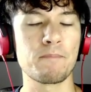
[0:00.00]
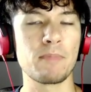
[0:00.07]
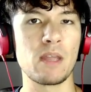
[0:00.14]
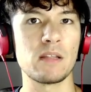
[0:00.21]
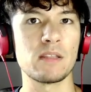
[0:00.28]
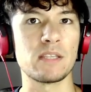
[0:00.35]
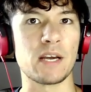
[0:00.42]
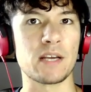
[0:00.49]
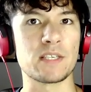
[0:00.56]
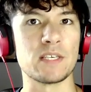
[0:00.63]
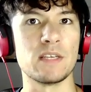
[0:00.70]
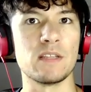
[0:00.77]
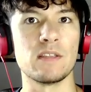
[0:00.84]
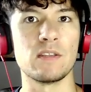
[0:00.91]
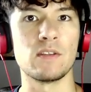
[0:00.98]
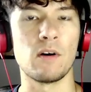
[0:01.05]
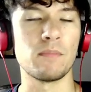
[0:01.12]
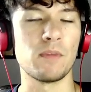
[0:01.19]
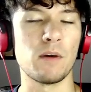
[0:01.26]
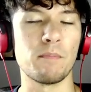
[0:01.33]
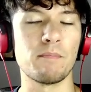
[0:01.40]
decks,
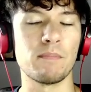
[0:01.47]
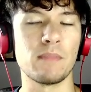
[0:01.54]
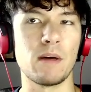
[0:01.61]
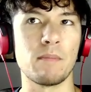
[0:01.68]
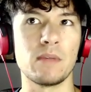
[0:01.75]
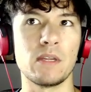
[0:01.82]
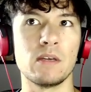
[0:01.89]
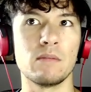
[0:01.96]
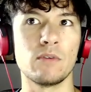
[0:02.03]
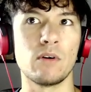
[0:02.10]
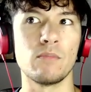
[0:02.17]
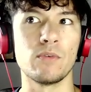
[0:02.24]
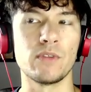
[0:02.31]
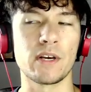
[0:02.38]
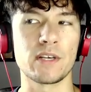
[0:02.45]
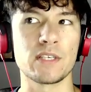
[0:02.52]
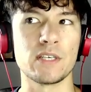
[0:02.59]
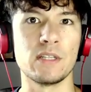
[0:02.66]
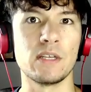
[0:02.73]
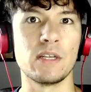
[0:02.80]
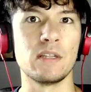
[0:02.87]
not that many non-blue decks
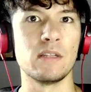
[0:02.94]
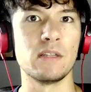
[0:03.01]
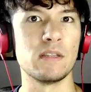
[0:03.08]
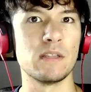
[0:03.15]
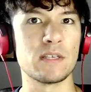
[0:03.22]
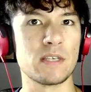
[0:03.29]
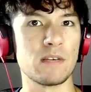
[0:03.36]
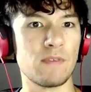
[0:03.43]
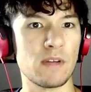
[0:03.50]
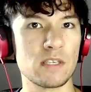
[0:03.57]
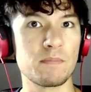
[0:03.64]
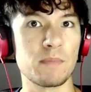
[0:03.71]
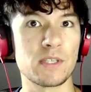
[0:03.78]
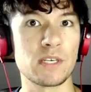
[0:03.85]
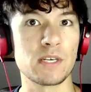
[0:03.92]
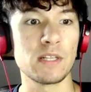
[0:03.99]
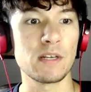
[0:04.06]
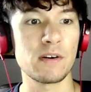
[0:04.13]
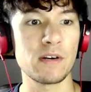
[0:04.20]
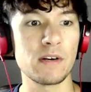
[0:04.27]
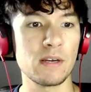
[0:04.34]
in this event
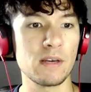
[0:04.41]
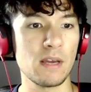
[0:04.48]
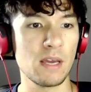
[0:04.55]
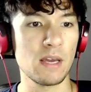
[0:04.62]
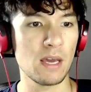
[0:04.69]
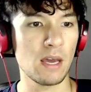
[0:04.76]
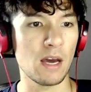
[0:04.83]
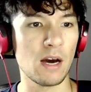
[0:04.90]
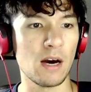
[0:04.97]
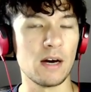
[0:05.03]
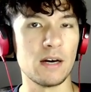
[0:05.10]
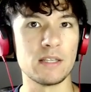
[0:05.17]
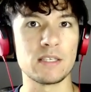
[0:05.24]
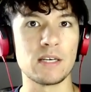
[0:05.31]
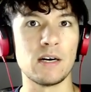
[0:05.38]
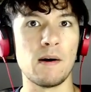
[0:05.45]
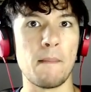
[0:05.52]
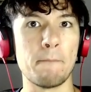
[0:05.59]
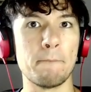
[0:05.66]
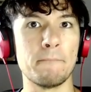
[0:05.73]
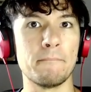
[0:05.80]
particularly, and
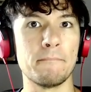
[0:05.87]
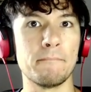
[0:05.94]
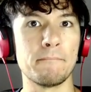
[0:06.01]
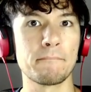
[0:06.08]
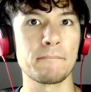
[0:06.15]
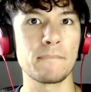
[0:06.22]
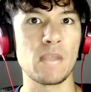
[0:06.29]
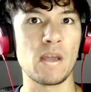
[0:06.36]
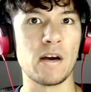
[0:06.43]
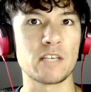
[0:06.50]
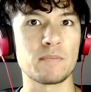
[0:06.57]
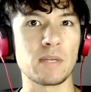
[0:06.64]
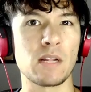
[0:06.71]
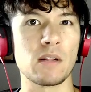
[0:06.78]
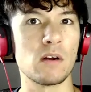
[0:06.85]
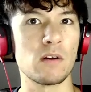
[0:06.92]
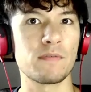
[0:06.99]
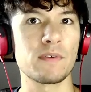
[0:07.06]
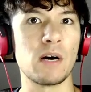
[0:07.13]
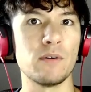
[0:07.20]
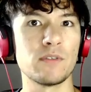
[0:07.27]
I expect a lot of
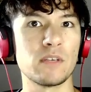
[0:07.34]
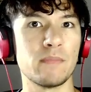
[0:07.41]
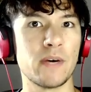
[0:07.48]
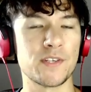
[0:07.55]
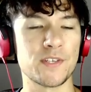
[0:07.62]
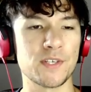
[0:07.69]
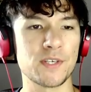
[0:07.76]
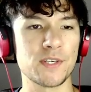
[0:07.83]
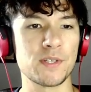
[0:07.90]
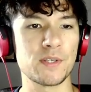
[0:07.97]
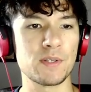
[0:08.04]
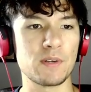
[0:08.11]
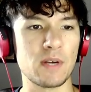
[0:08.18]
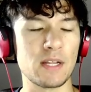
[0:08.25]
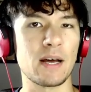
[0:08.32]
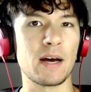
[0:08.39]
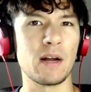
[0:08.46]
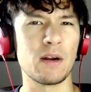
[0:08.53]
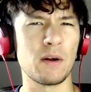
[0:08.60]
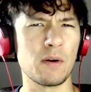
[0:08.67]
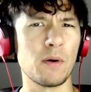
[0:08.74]
counter magic. And
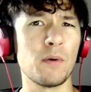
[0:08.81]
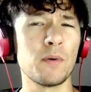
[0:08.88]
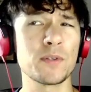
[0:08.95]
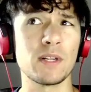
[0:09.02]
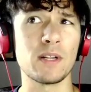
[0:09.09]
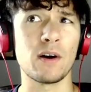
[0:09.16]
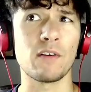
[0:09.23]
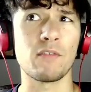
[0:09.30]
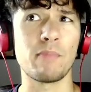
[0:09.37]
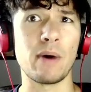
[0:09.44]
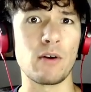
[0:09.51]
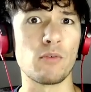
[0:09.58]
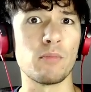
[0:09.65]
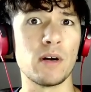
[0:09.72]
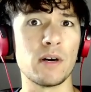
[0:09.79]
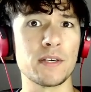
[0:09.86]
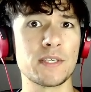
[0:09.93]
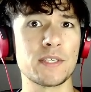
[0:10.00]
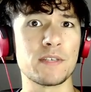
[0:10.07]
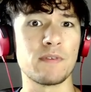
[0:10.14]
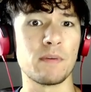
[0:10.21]
also a lot of
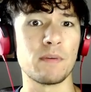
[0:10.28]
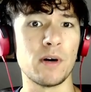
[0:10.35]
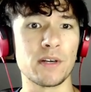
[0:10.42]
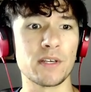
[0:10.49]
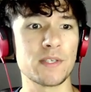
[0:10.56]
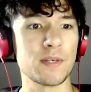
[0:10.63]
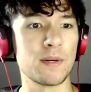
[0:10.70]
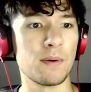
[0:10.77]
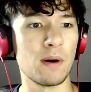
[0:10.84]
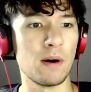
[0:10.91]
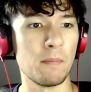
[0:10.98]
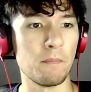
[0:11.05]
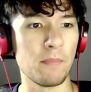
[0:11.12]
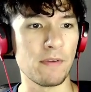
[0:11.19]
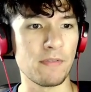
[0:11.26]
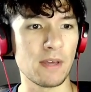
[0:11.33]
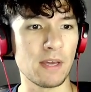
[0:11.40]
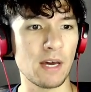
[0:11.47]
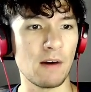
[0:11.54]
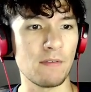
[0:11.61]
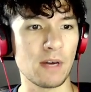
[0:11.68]
Pyroblasts, if I'm honest. So I think
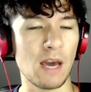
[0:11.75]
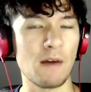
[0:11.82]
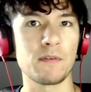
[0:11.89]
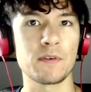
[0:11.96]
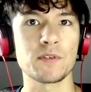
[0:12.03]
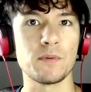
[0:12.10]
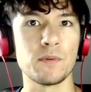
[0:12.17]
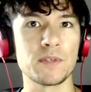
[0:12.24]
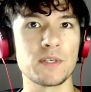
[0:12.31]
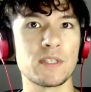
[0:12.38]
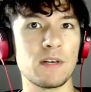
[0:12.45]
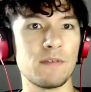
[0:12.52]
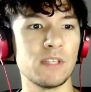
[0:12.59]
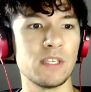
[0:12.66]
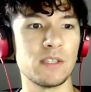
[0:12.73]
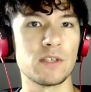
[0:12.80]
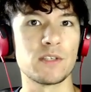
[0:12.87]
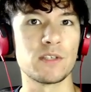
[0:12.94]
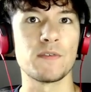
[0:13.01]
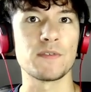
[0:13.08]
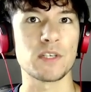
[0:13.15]
Cavern of Souls definitely
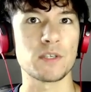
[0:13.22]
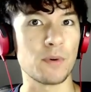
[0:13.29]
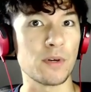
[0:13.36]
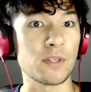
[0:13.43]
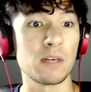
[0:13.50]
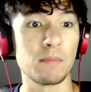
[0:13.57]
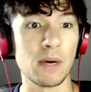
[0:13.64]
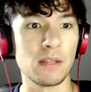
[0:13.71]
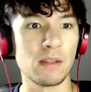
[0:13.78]
deserves a spot in the main.